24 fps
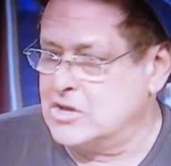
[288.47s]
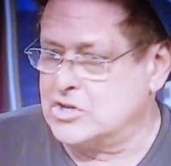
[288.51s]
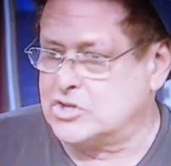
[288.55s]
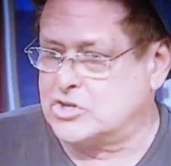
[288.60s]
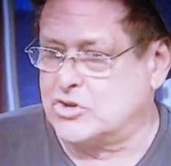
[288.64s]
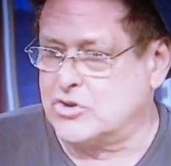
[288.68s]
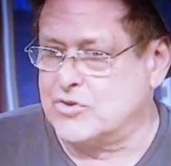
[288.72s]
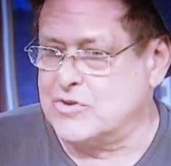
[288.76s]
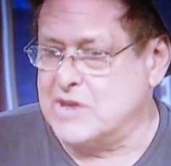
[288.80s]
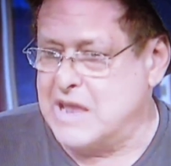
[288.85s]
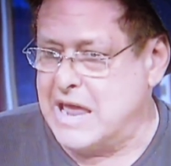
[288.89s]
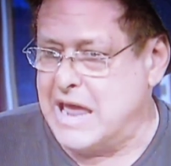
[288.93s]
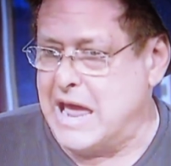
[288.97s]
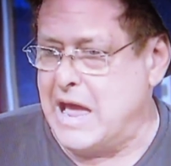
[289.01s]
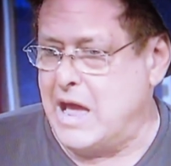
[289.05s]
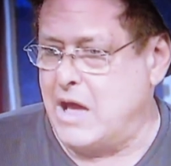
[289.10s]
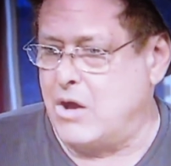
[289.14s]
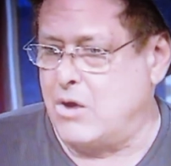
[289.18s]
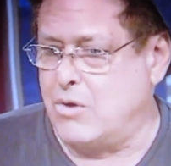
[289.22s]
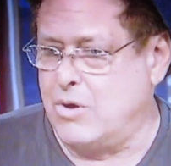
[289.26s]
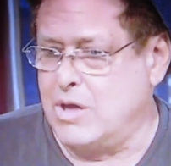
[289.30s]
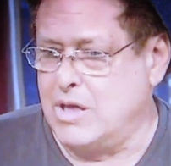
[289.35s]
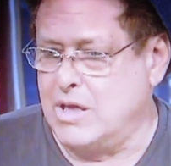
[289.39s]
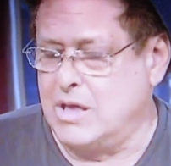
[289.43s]
So
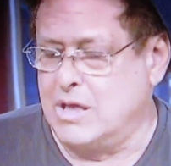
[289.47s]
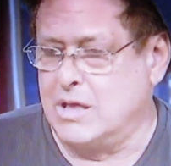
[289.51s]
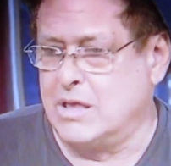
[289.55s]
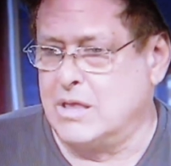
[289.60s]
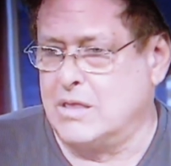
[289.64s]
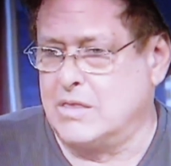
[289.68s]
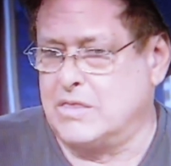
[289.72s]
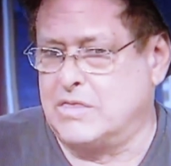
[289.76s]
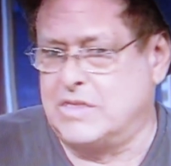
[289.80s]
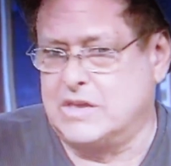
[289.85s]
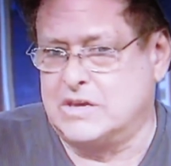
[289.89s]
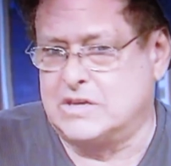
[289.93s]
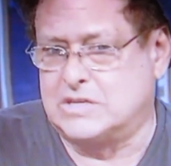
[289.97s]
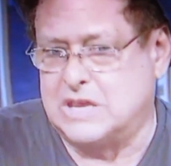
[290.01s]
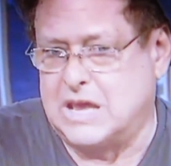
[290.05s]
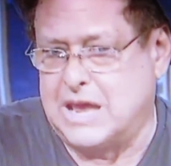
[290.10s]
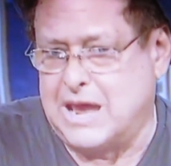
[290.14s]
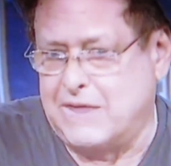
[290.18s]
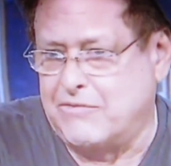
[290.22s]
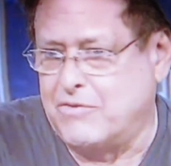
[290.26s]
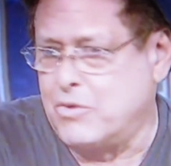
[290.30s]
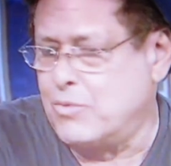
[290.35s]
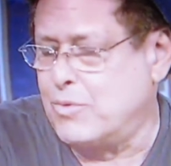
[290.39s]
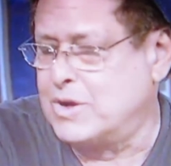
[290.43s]
now there's
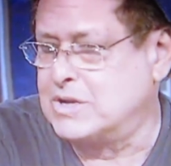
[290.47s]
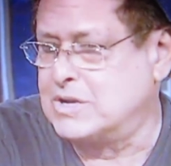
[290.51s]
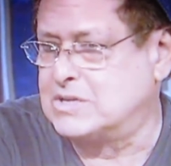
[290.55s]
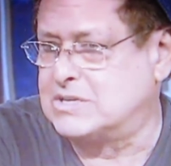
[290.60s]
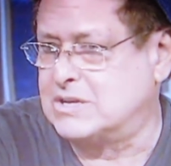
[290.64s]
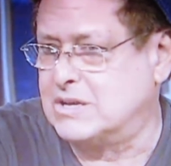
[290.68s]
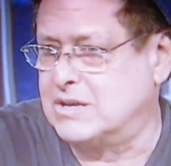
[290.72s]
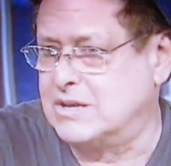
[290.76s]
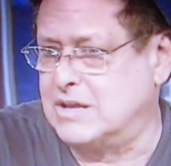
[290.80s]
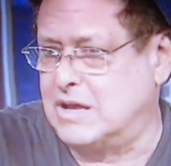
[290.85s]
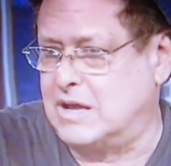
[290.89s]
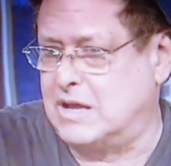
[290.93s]
everyone's